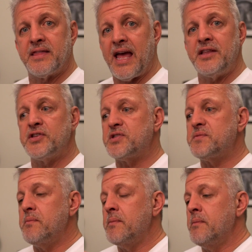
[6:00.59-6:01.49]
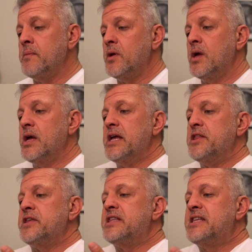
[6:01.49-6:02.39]

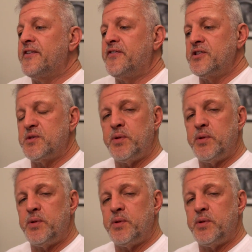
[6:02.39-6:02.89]
The difference